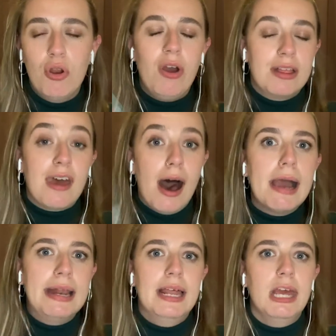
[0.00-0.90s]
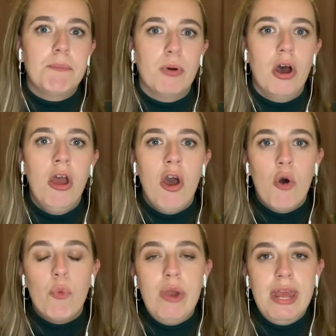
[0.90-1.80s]
Not entirely, but
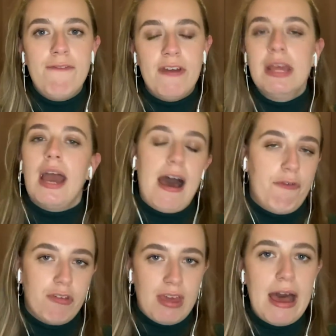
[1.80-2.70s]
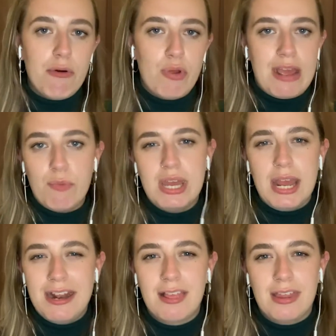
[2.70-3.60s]
we think AlphaTauri, we
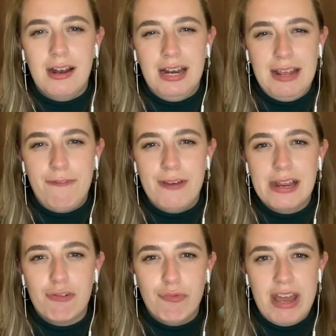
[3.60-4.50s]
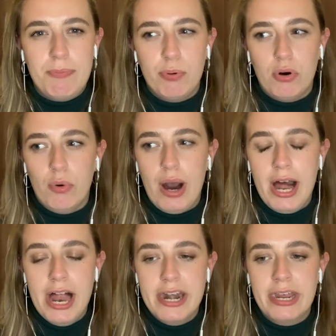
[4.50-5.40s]
instantly think Red Bull,
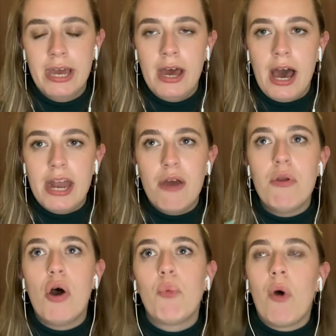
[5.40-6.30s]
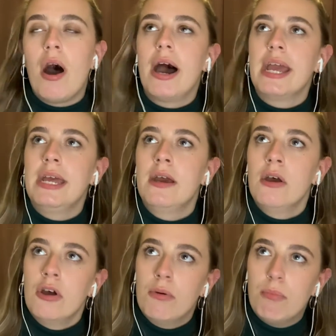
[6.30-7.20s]
and I don't know why
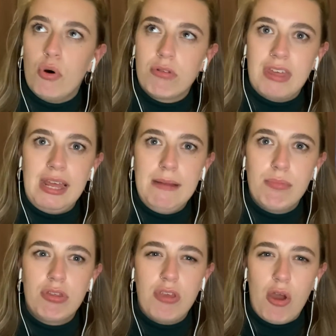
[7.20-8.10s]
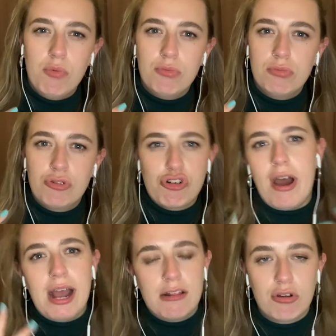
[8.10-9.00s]
more teams don't
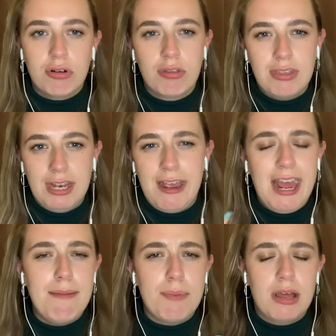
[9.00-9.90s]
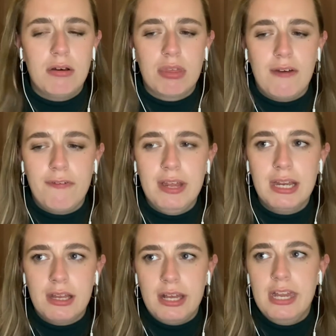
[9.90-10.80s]
try to consider it, because I
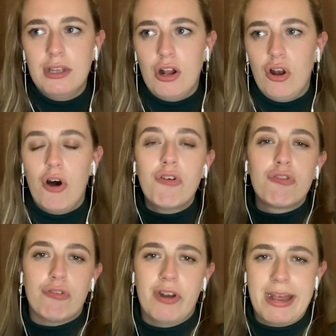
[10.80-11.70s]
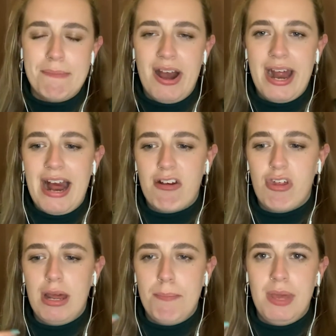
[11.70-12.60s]
think in the long run it might
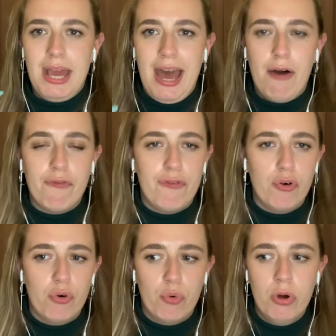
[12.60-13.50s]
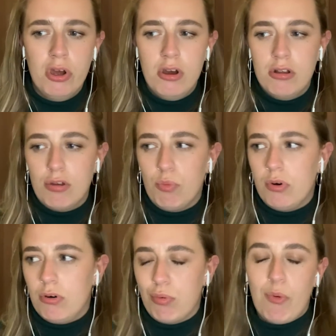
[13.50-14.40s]
actually be helpful
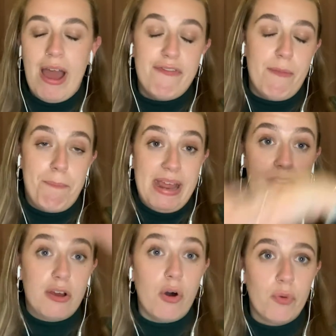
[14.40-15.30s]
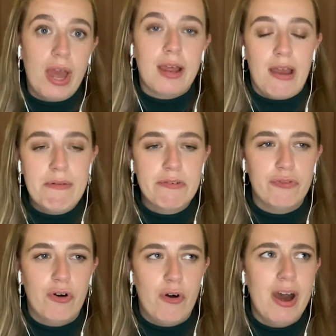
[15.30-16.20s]
towards whatever big goal they're going
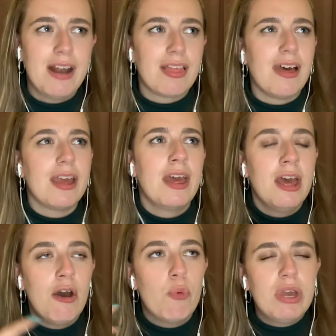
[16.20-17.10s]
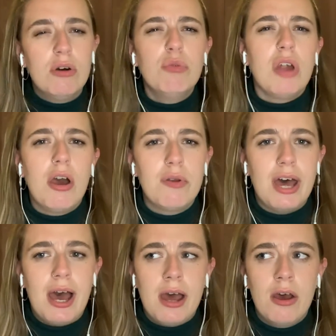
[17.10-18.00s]
for. And it's we all know
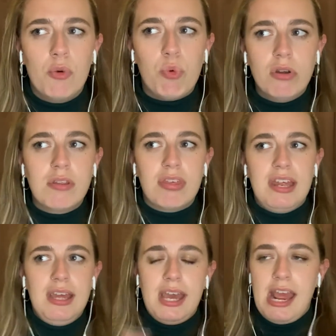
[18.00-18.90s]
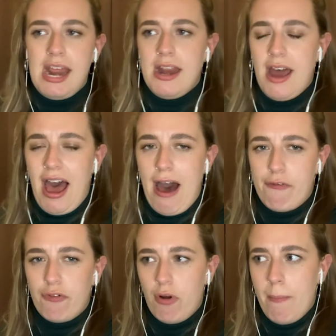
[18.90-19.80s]
that one seat in
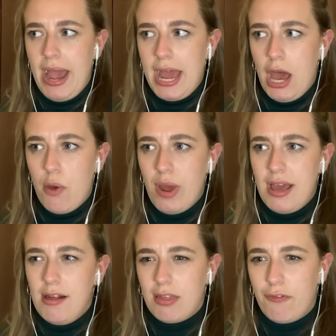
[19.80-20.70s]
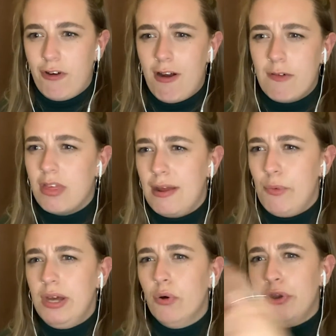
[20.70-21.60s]
Alfa Romeo is a Ferrari seat.
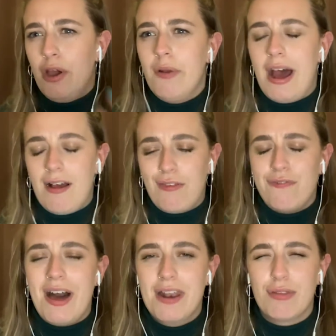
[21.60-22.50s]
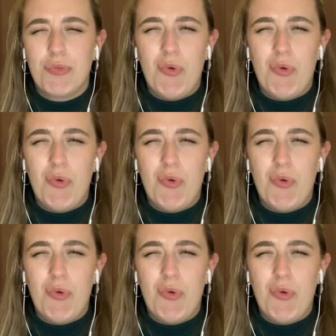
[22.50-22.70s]
We all know that as fans.